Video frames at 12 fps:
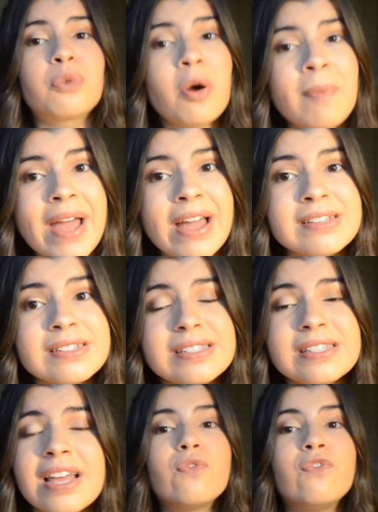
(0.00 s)
romance,
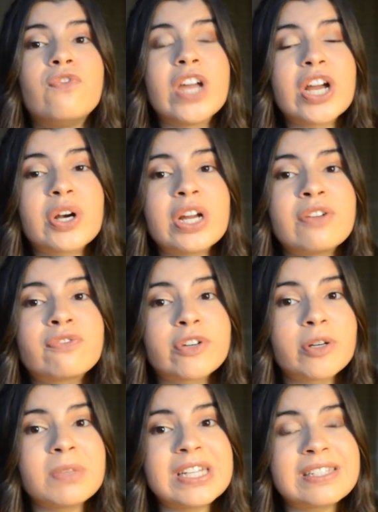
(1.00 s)
very
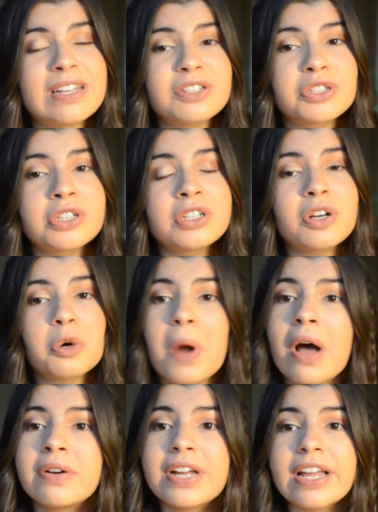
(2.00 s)
firmly centered
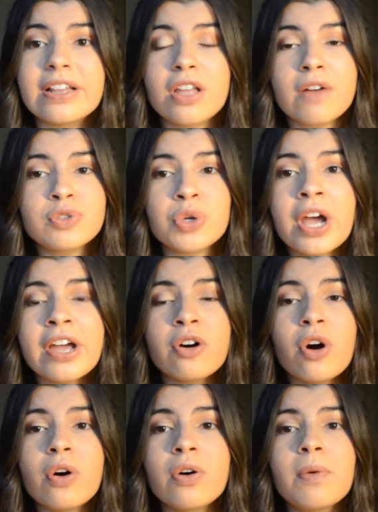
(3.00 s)
around a love
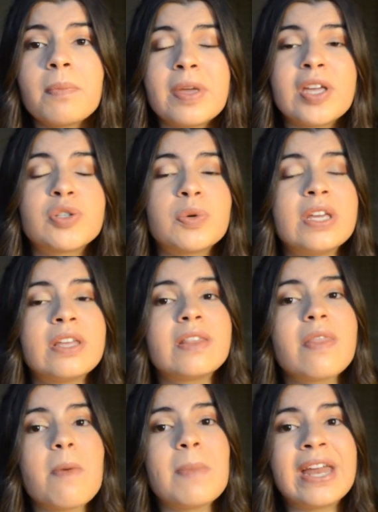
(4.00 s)
triangle between
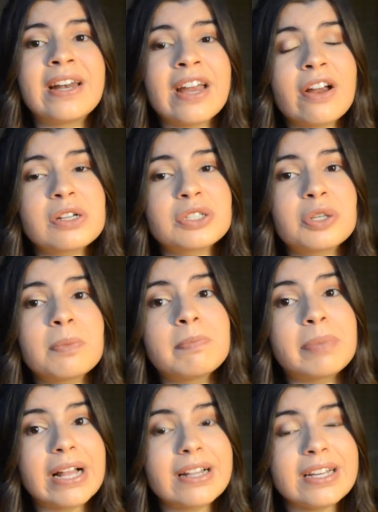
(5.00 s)
the main character
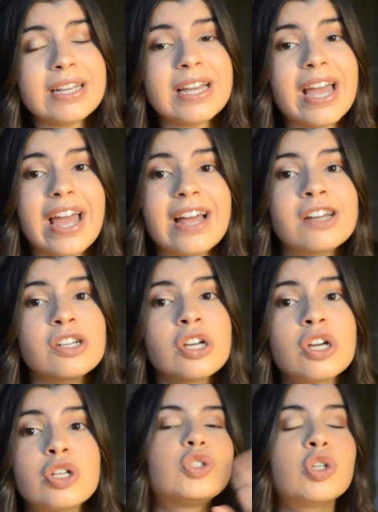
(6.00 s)
Belly and
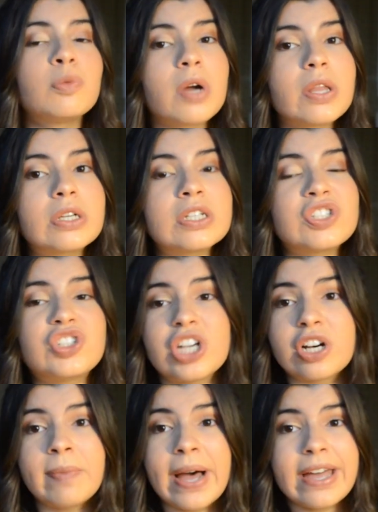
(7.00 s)
two brothers,
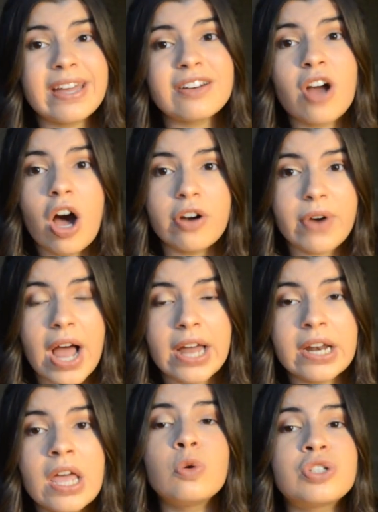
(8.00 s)
Jeremiah and
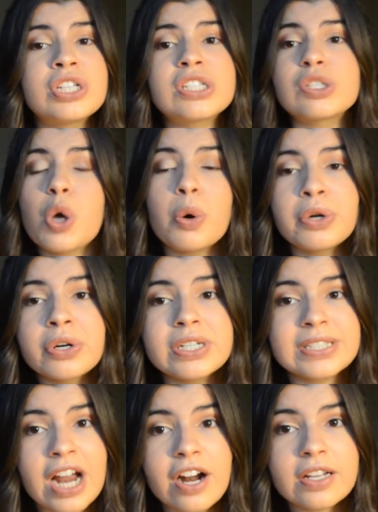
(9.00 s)
Conrad, who she's known her
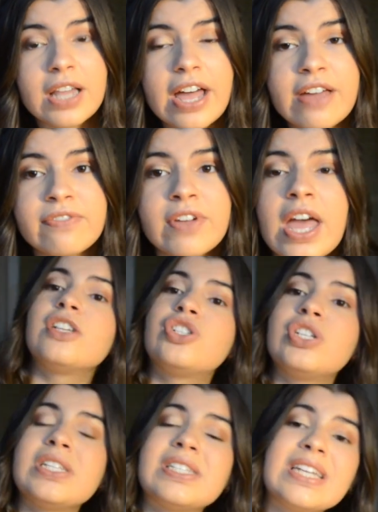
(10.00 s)
entire life.
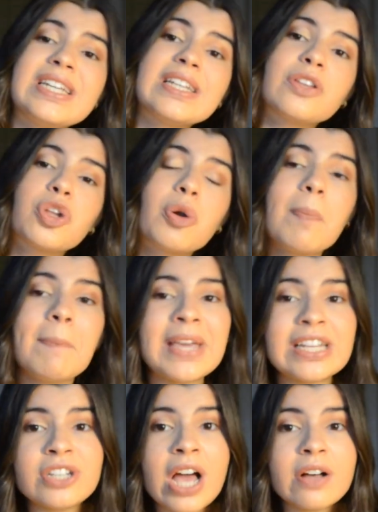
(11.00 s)
She stays at their
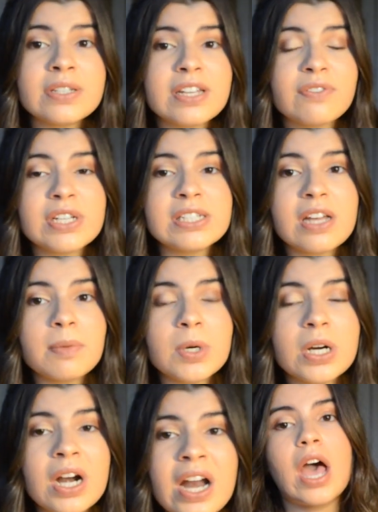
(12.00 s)
beach house every
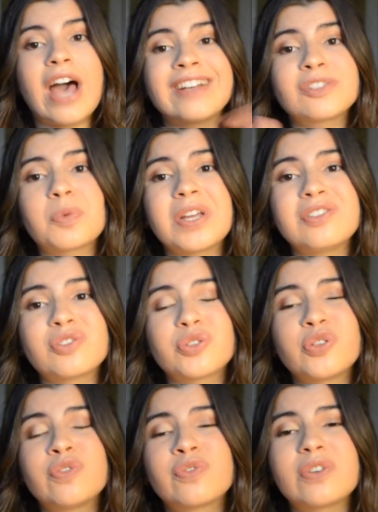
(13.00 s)
summer. As reigns
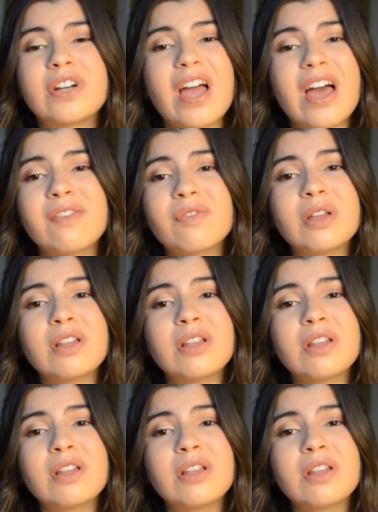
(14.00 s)
true for every